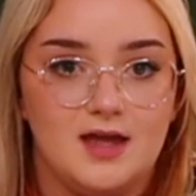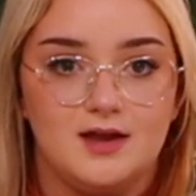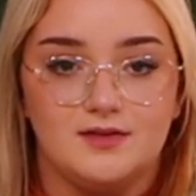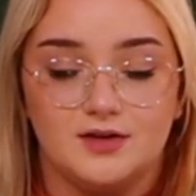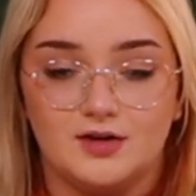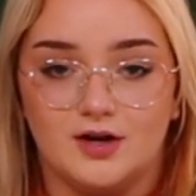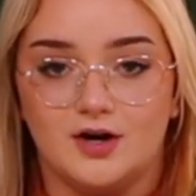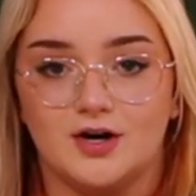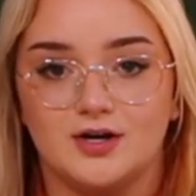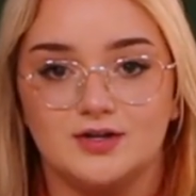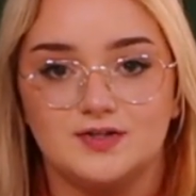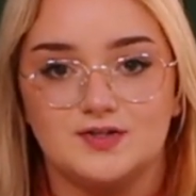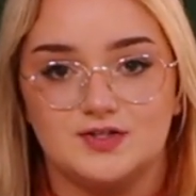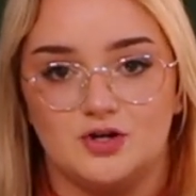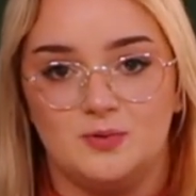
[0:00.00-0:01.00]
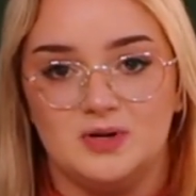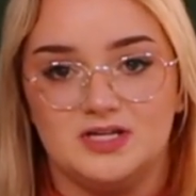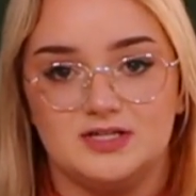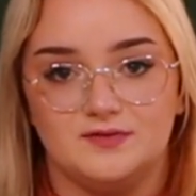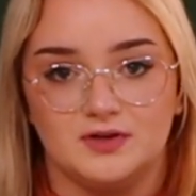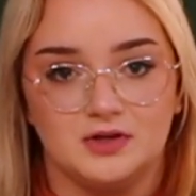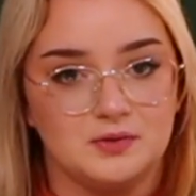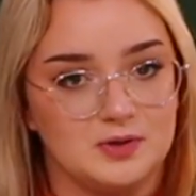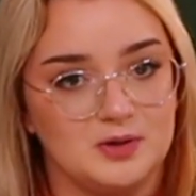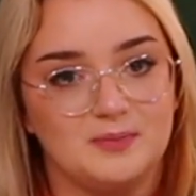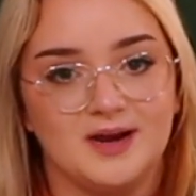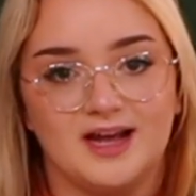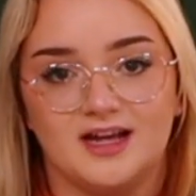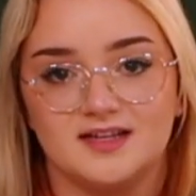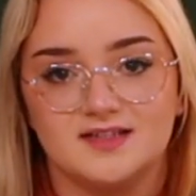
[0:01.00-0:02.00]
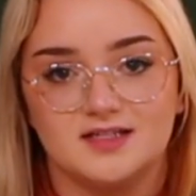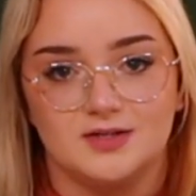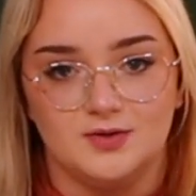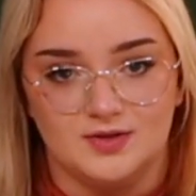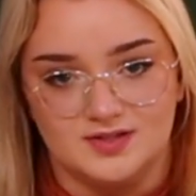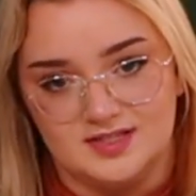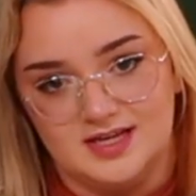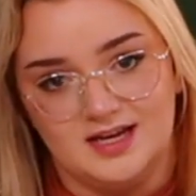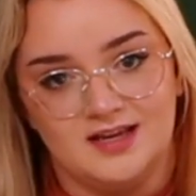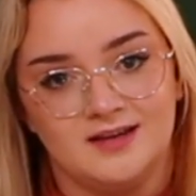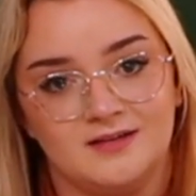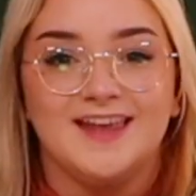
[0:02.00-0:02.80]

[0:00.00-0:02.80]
there are so many different career paths that you could take.